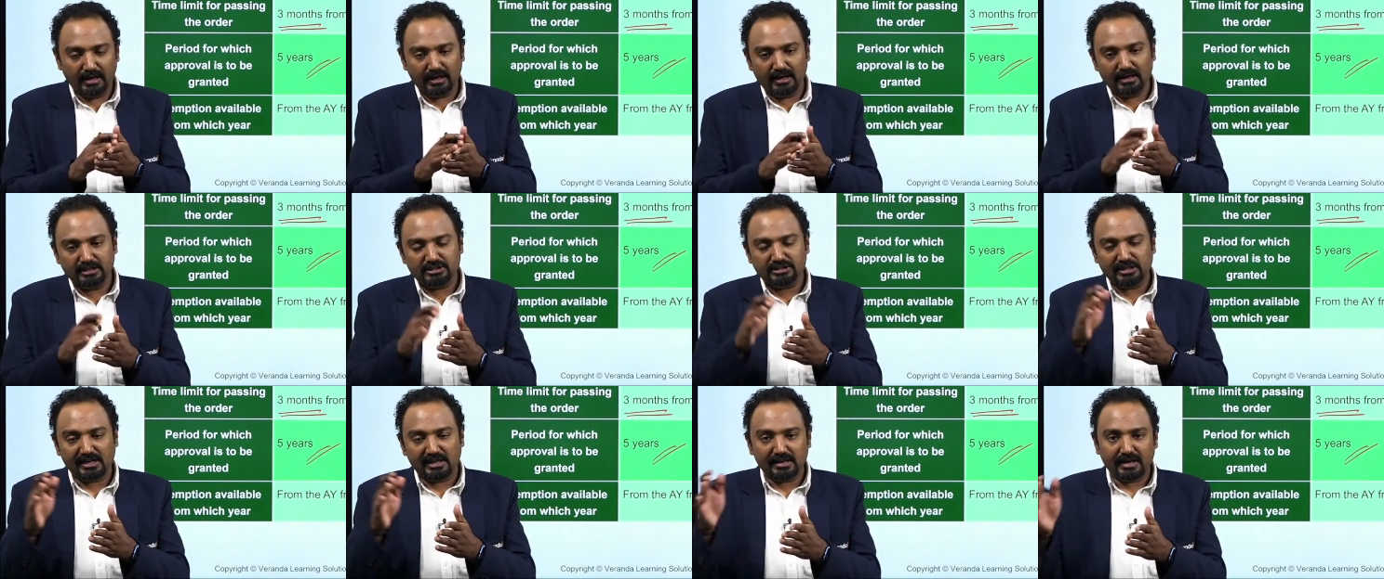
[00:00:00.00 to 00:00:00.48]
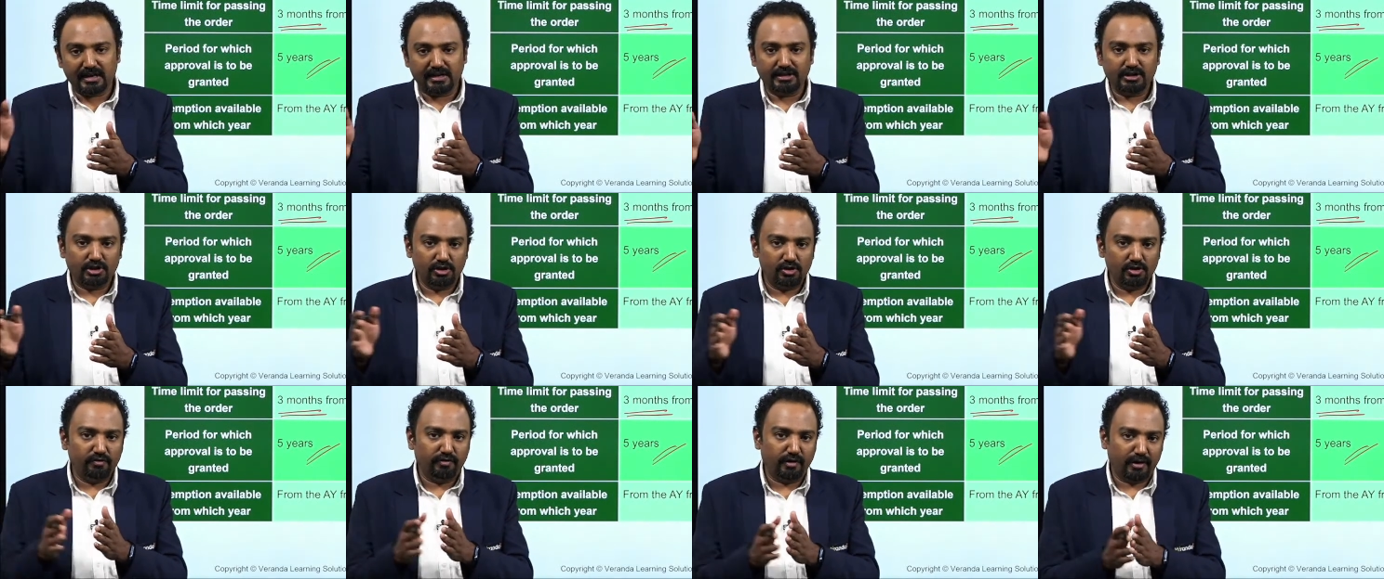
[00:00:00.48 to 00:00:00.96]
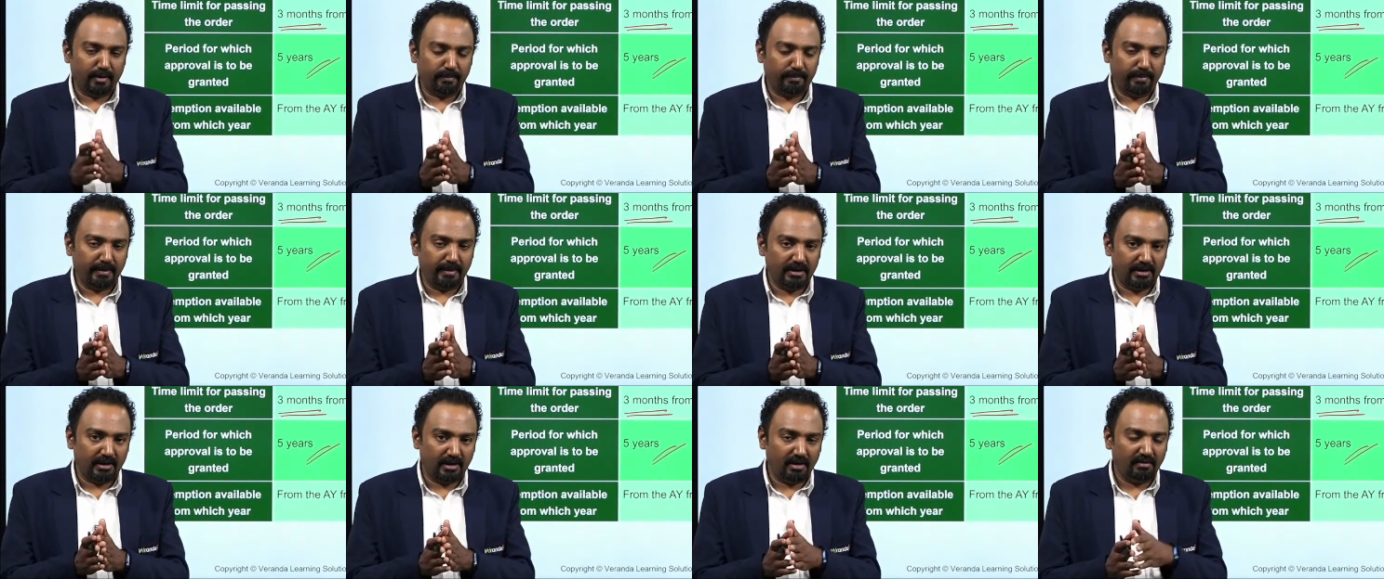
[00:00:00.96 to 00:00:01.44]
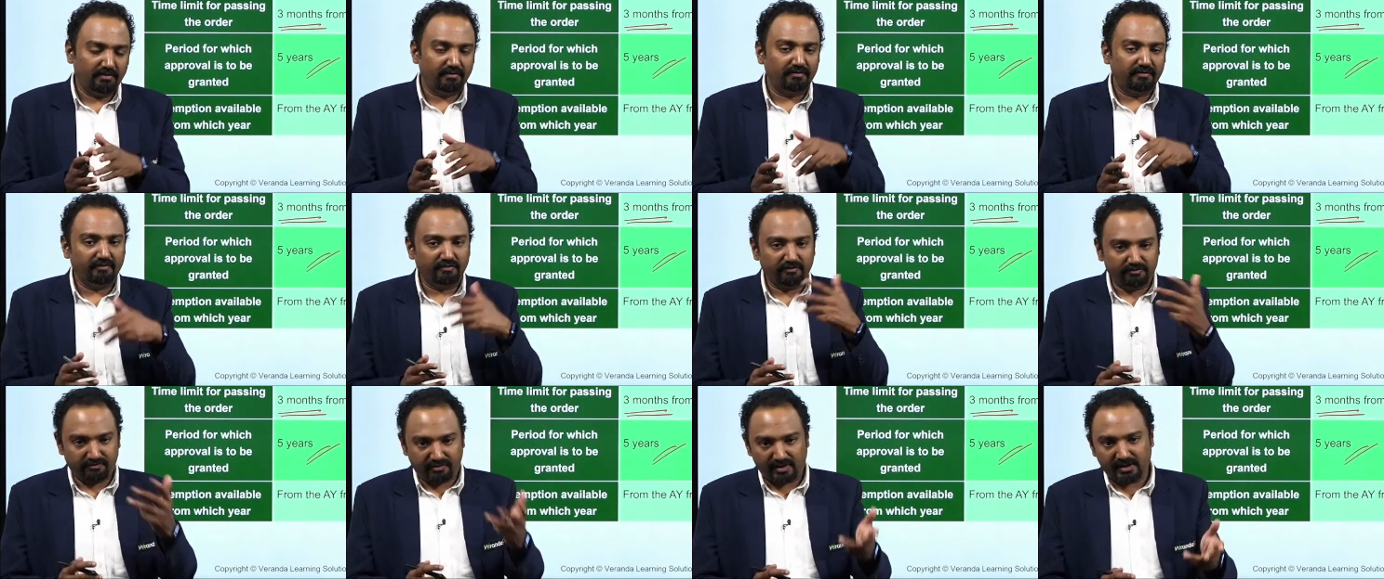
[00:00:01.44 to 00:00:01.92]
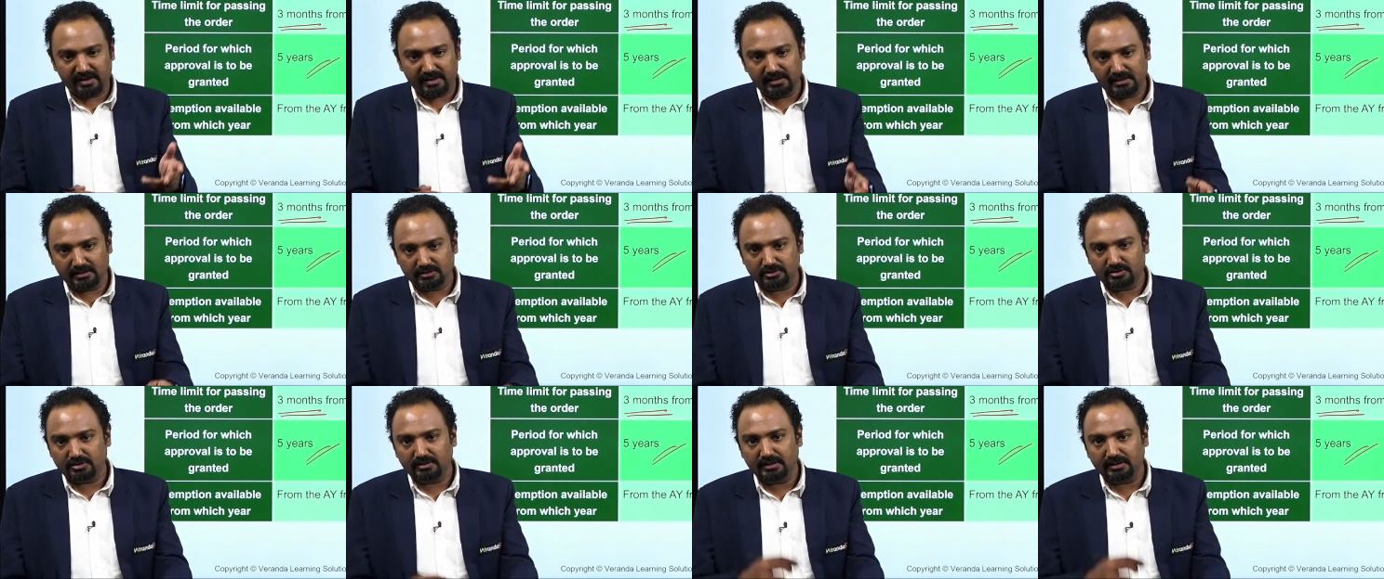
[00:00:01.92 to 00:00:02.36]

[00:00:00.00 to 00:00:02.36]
it shall continue for a period of 5 years.